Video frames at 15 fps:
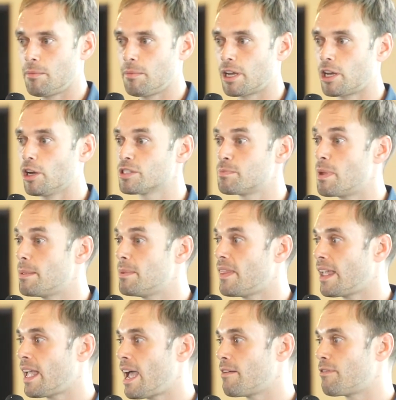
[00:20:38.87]
because maybe
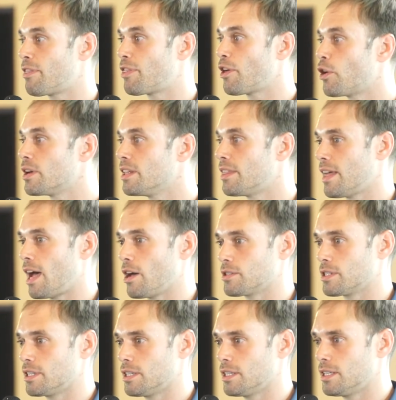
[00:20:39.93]
they have
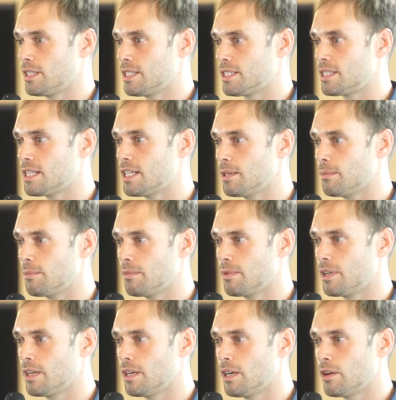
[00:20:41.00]
30,000 Steem
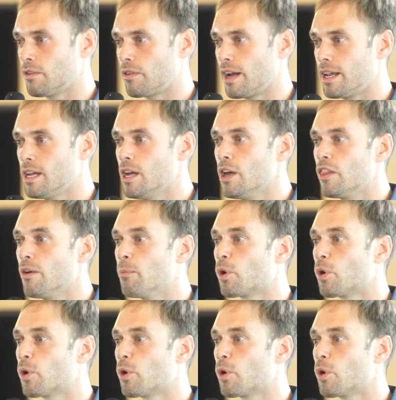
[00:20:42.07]
right? The